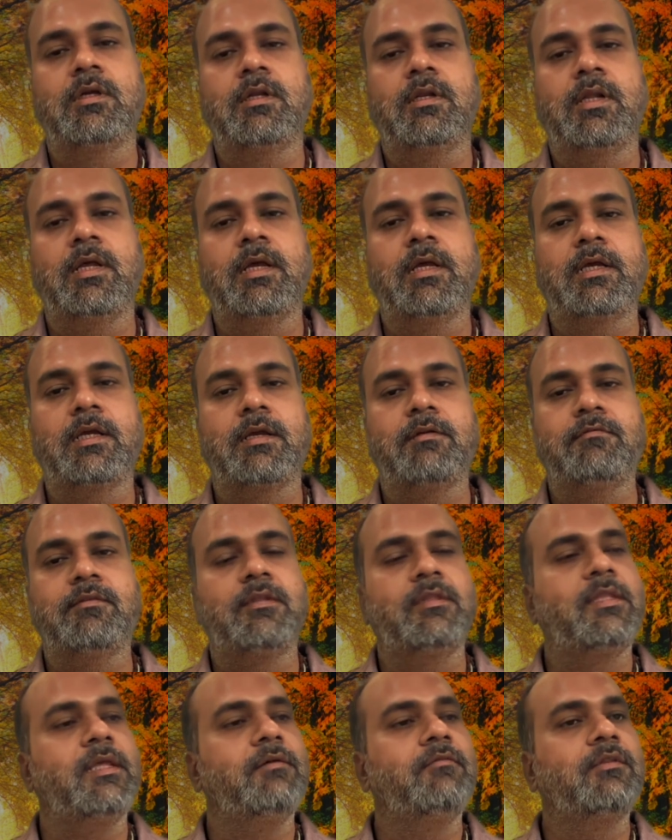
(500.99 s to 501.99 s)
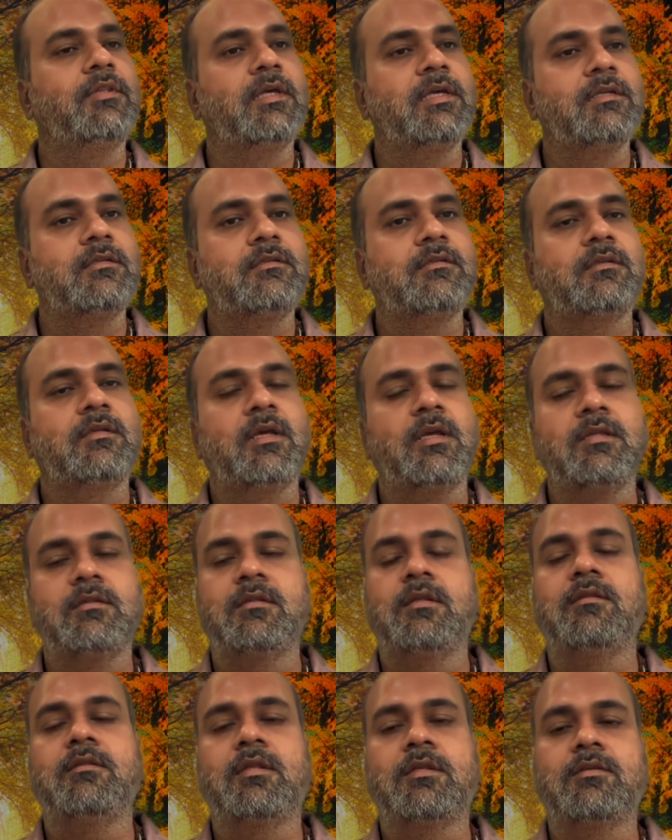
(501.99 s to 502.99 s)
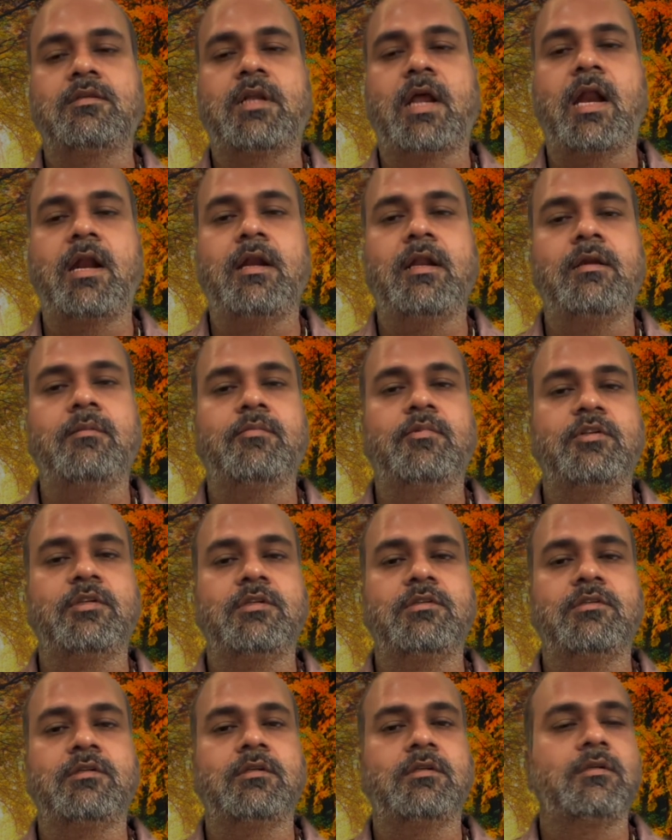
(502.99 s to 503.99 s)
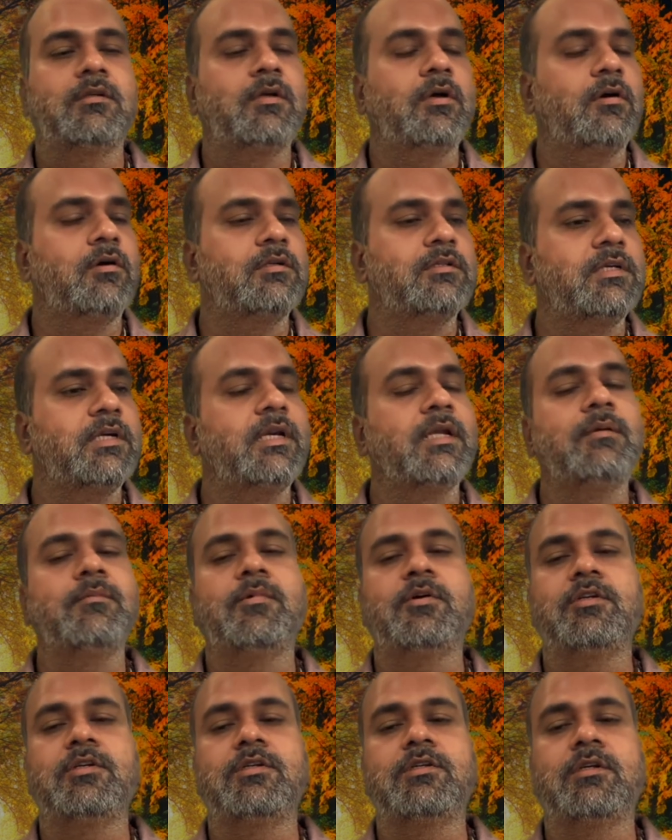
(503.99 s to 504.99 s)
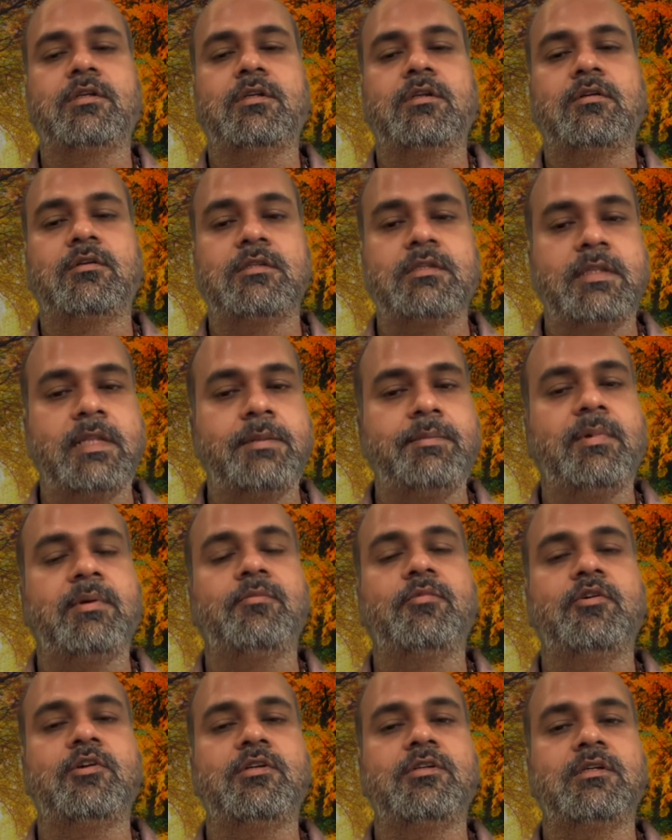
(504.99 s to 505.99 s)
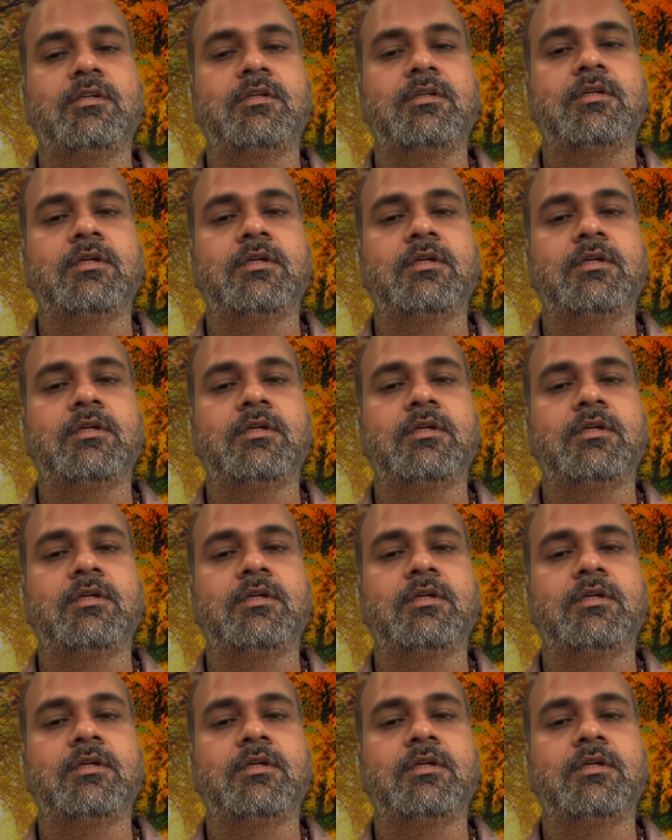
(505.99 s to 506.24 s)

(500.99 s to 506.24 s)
Like if the Devata is in the standing position or sitting position or sleeping position,